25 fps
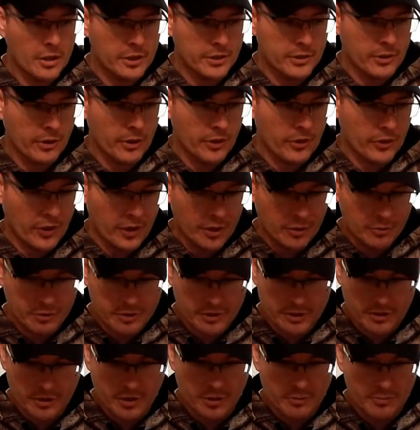So I thought I
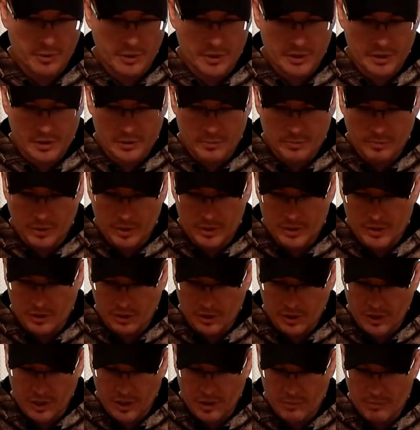would start by
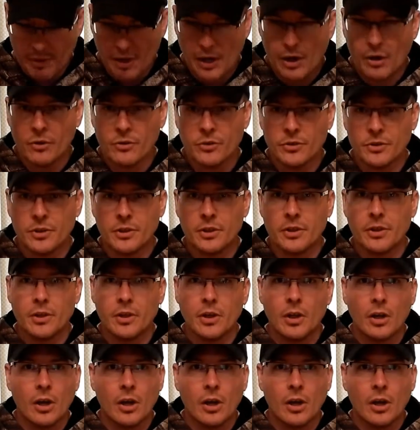talking about